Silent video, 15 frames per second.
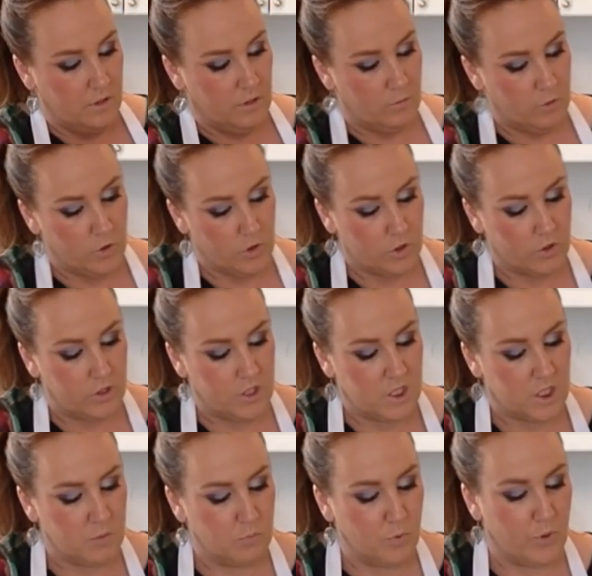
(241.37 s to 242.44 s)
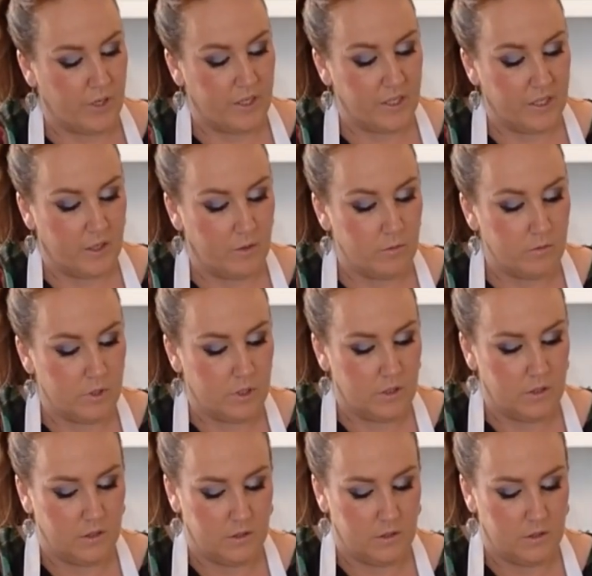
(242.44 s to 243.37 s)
and we're just going to spread it out